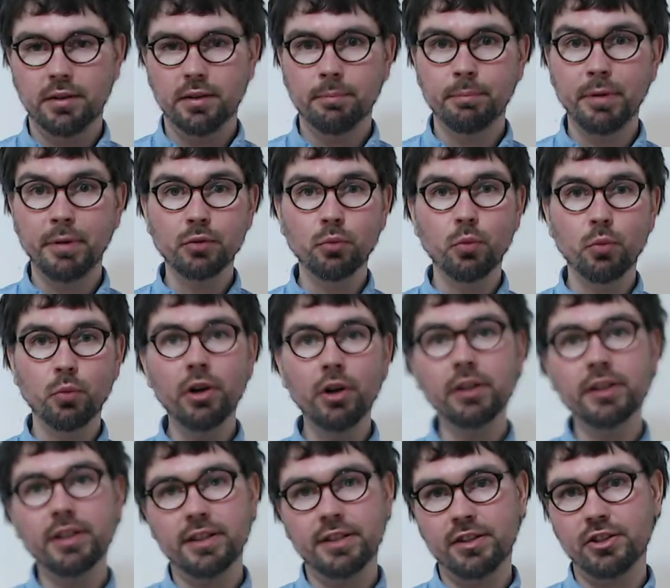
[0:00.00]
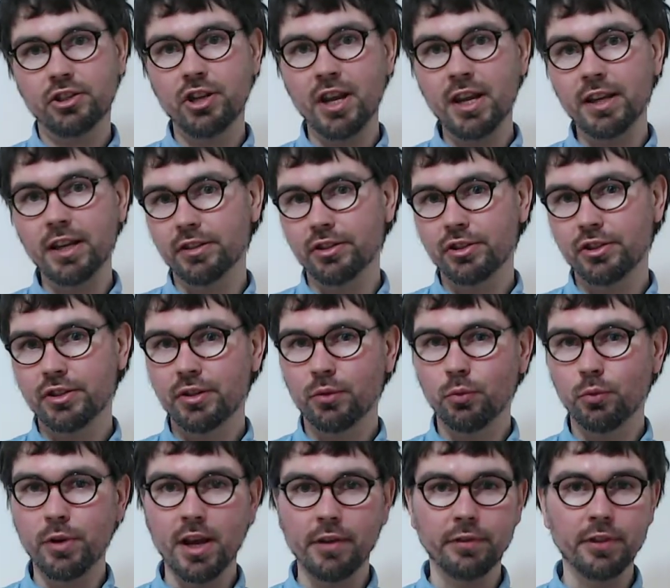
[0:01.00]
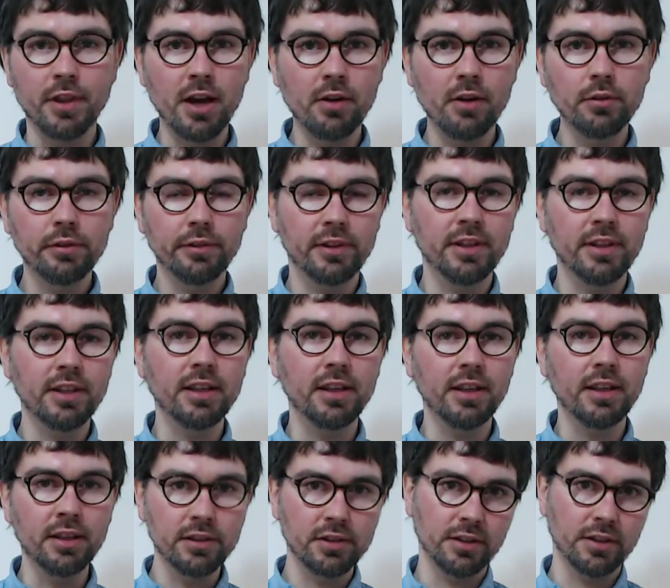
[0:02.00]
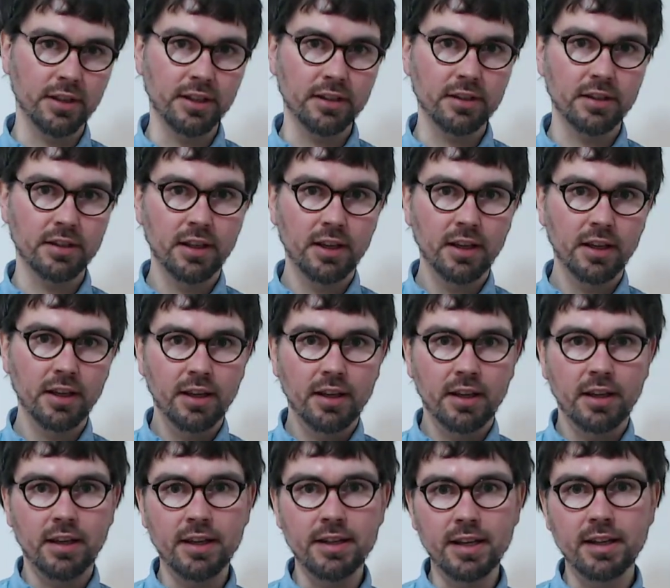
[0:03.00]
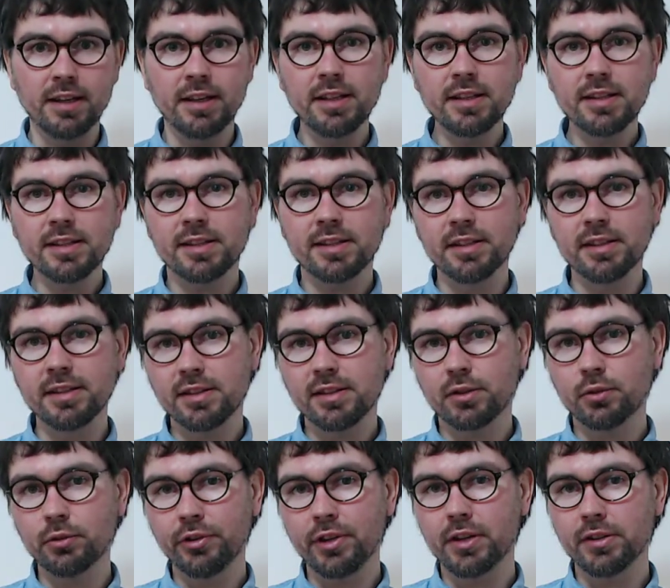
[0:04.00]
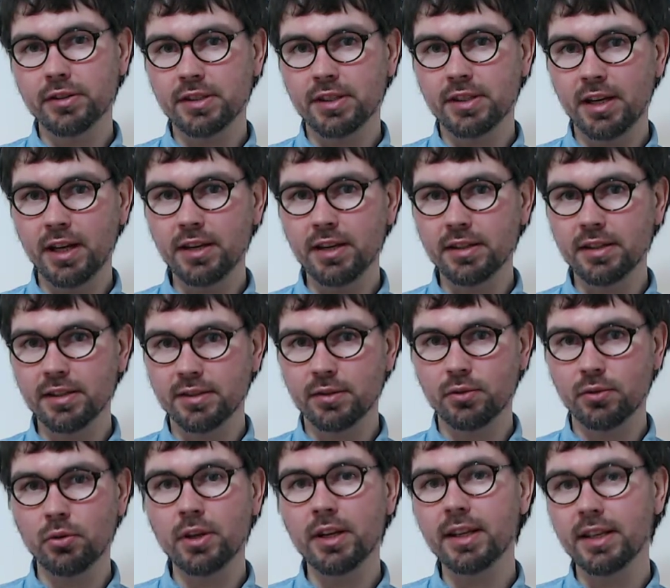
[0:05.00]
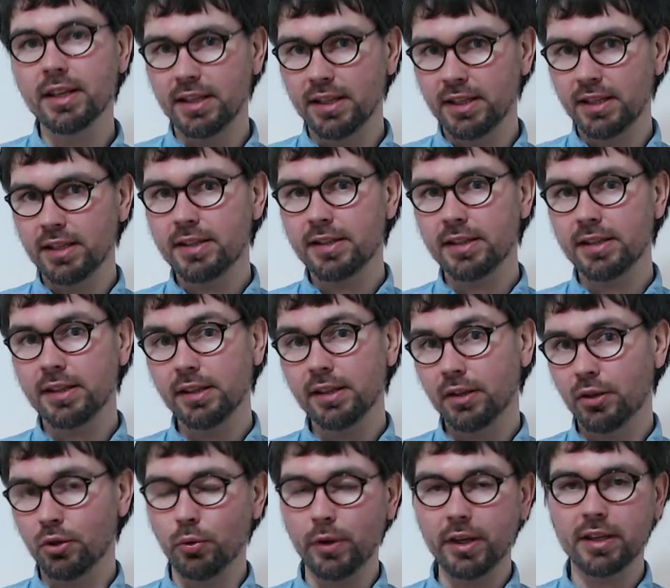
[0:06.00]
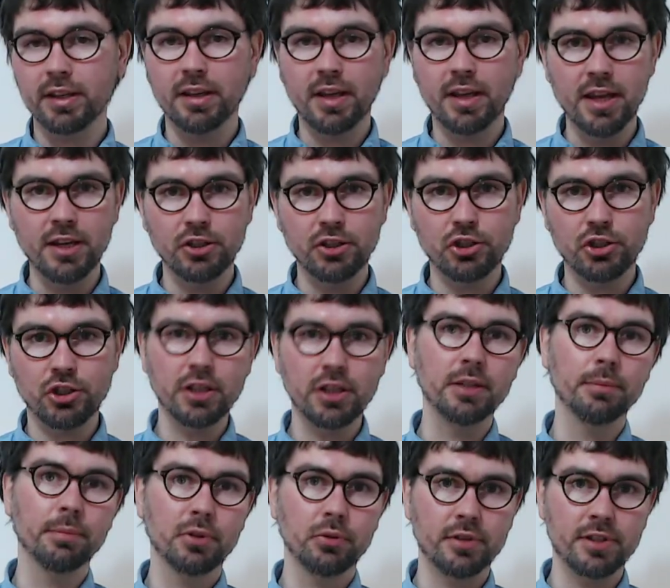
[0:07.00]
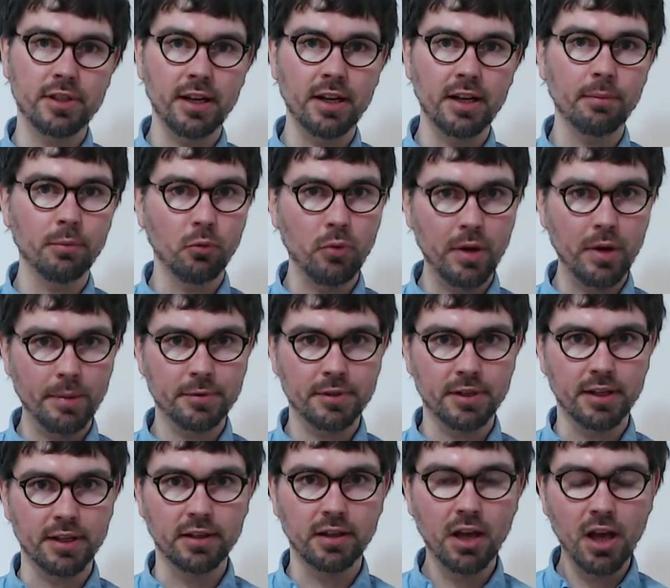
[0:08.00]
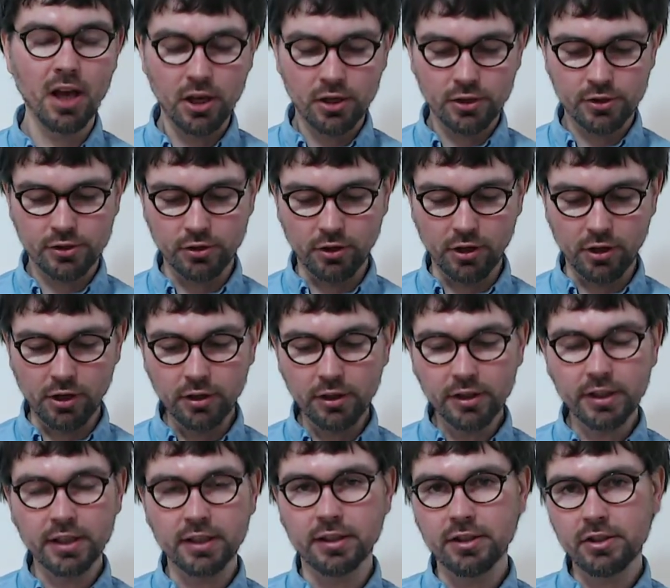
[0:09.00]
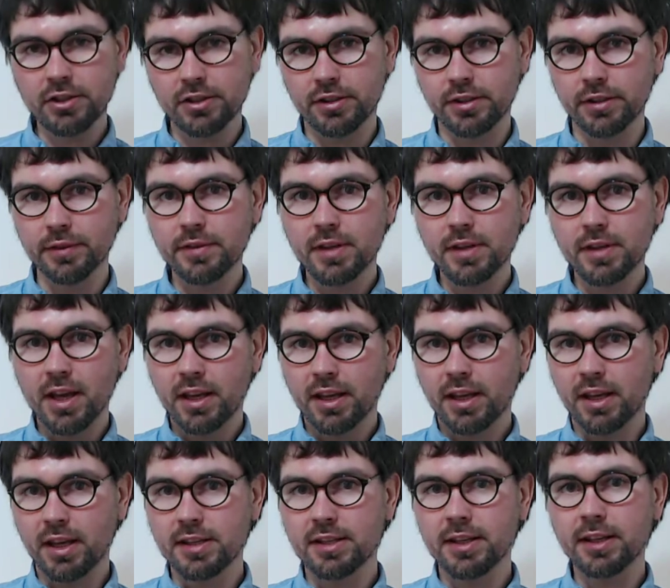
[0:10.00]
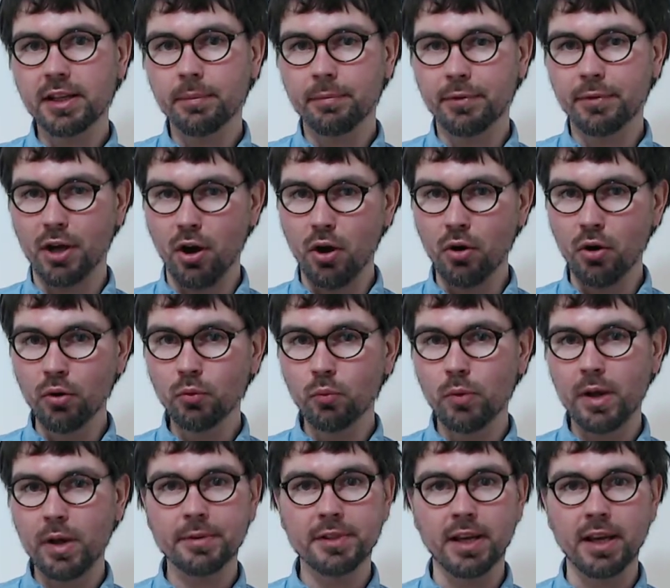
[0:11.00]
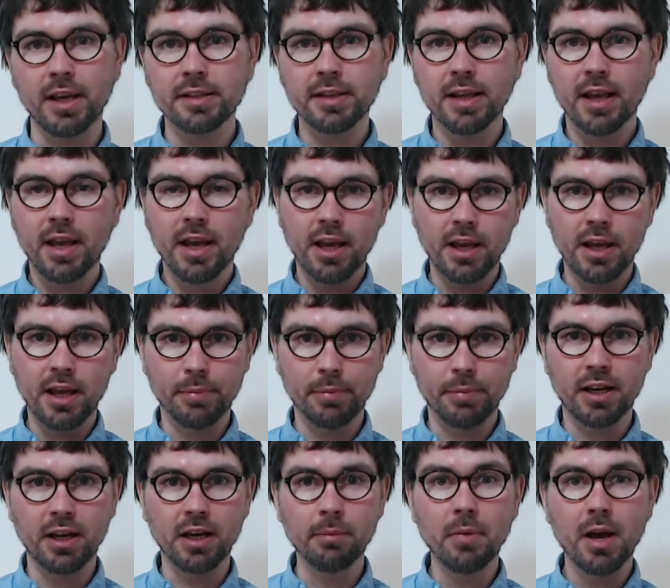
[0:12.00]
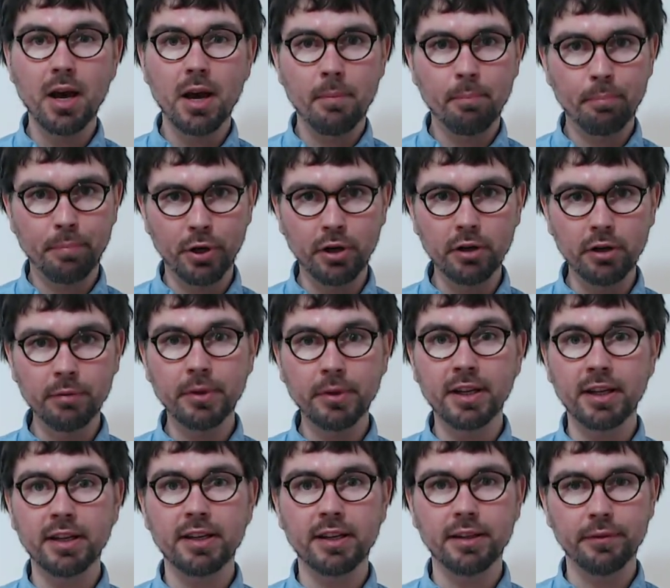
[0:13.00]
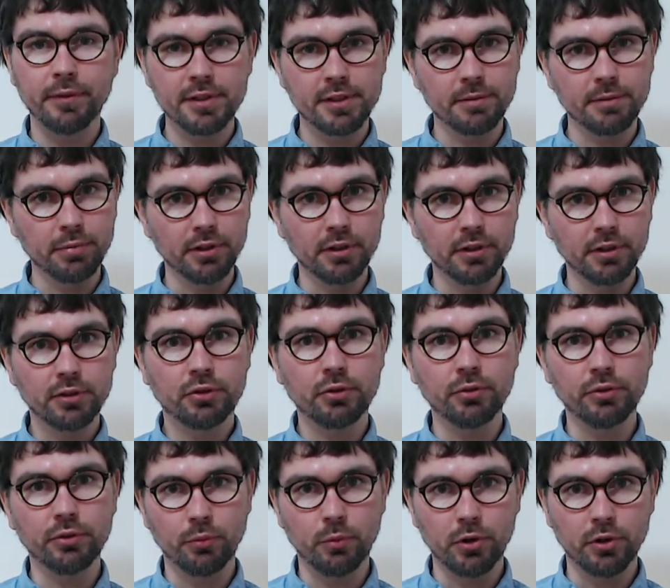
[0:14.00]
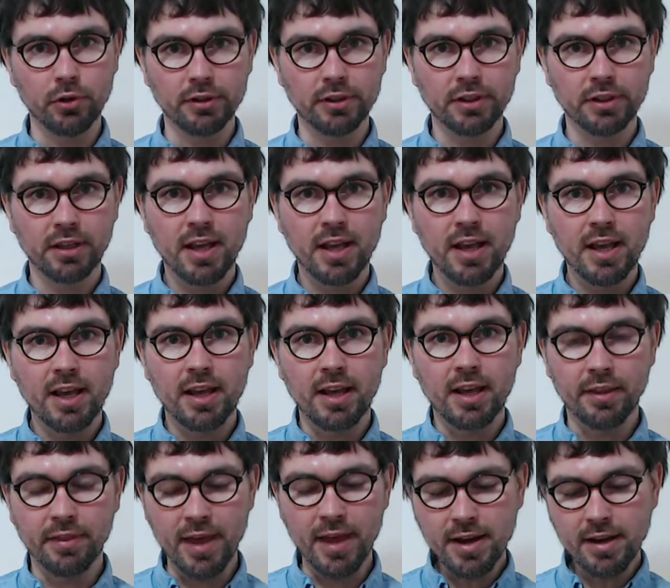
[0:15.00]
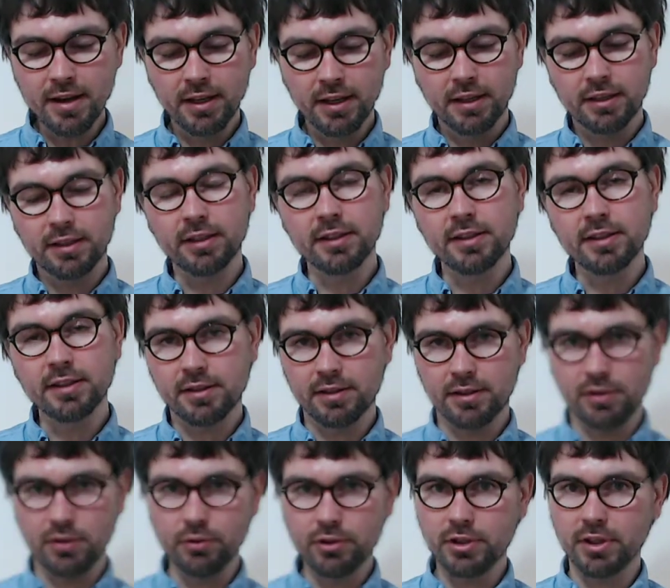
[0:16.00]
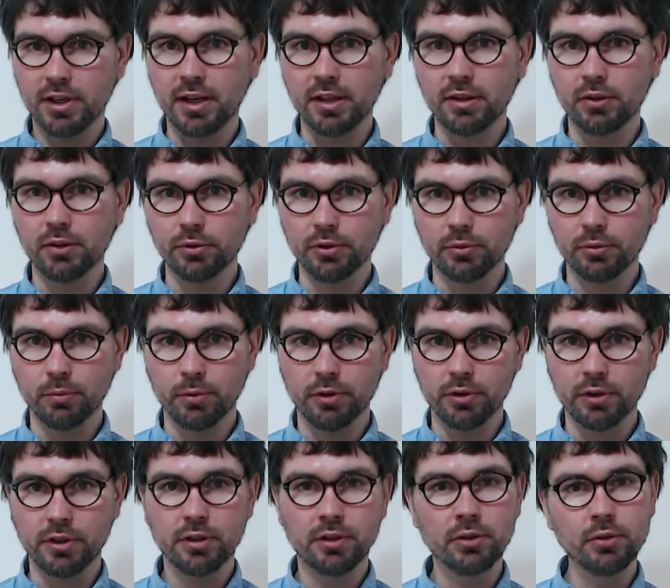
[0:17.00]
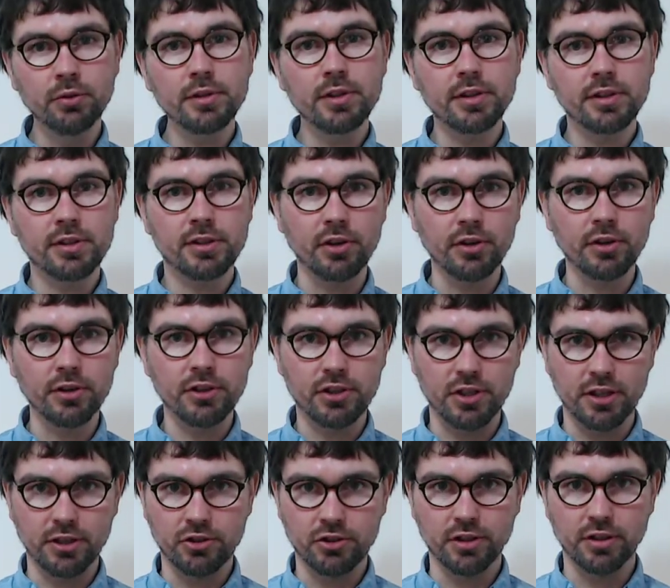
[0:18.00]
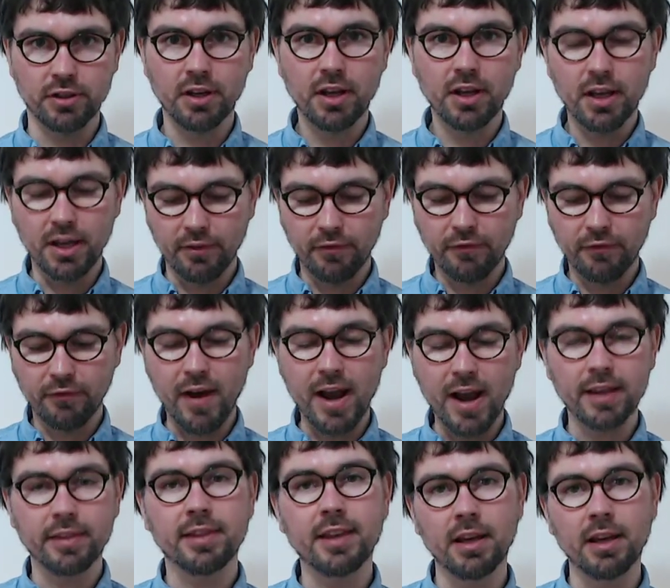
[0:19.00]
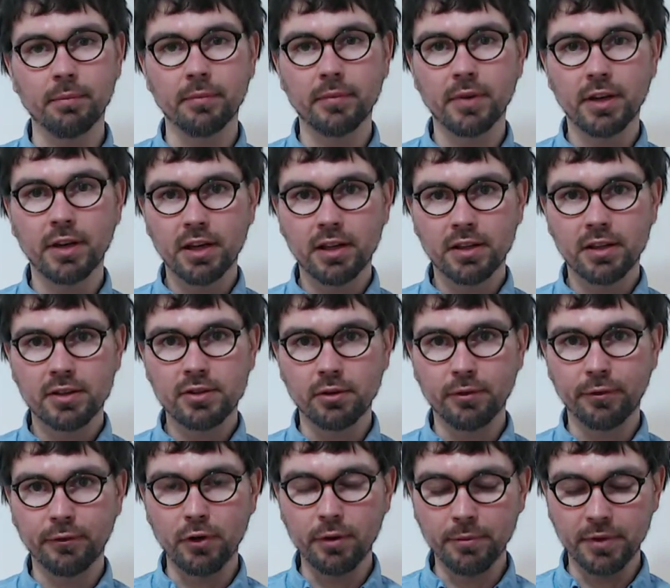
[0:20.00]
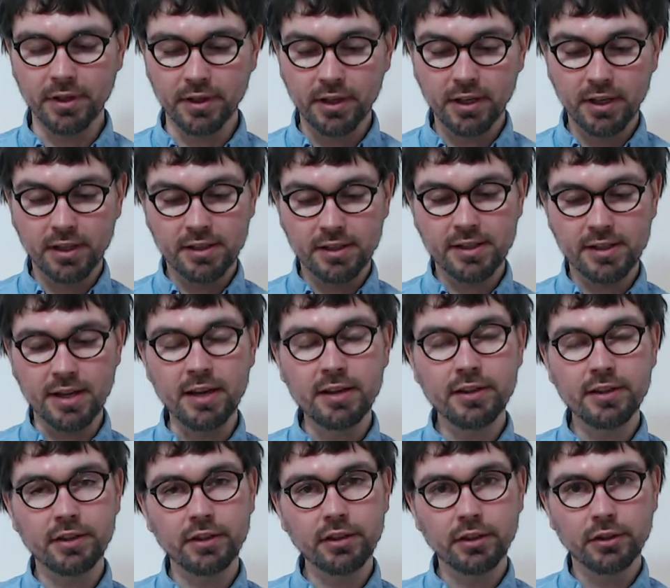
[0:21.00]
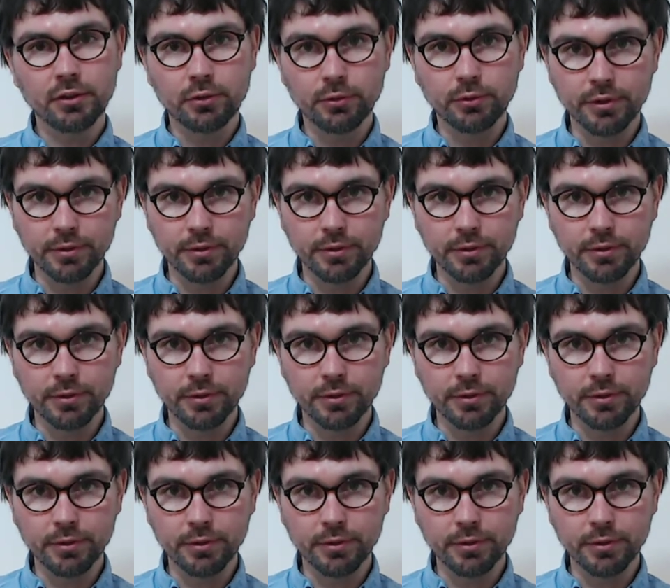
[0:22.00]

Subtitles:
But the world has changed. We have now the internet. And at least since 2010, it's really easy, quick and cheap to set up a website. So all the initiatives can set up their own websites and become permanently visible to the world. And then the institution can do the work. Use a search engine and find them. So from the center to the